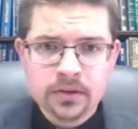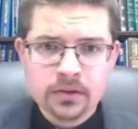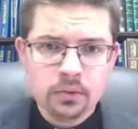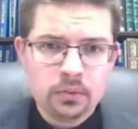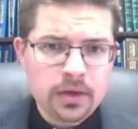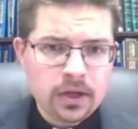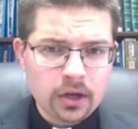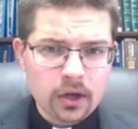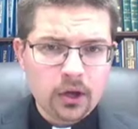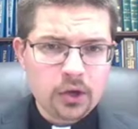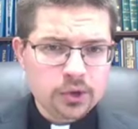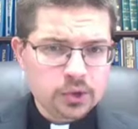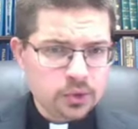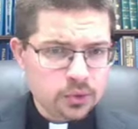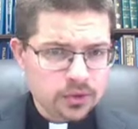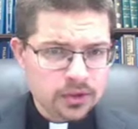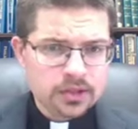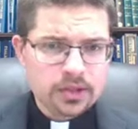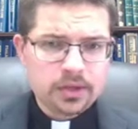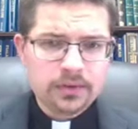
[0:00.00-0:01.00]
We
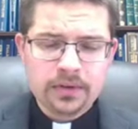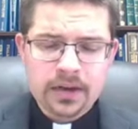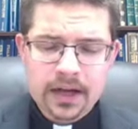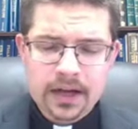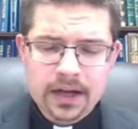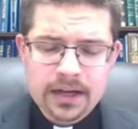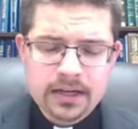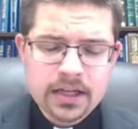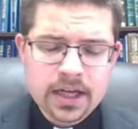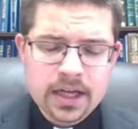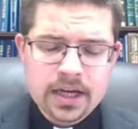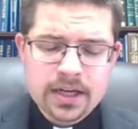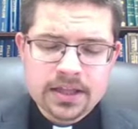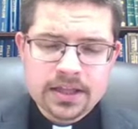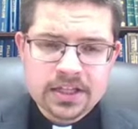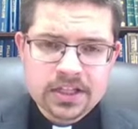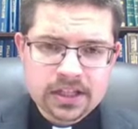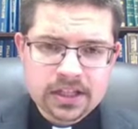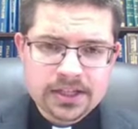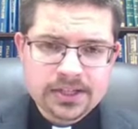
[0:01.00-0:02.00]
also could divide
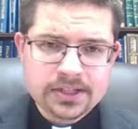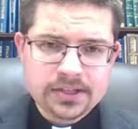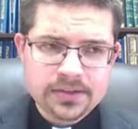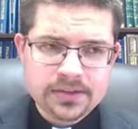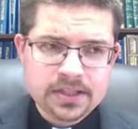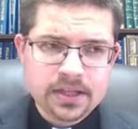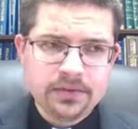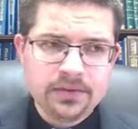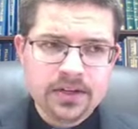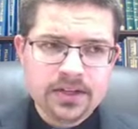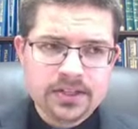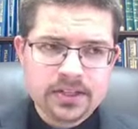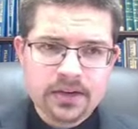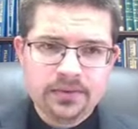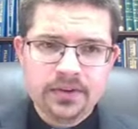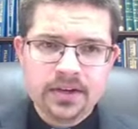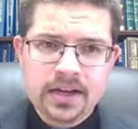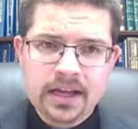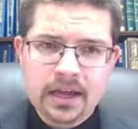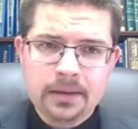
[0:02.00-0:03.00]
this list of
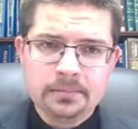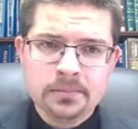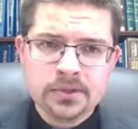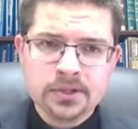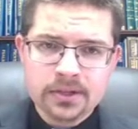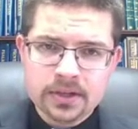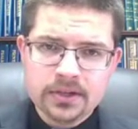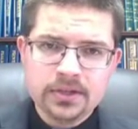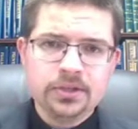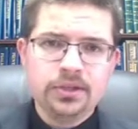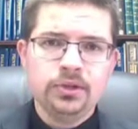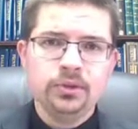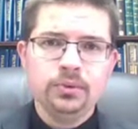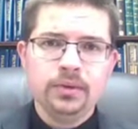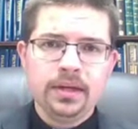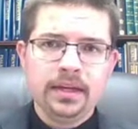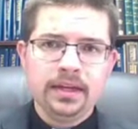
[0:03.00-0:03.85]
77 names into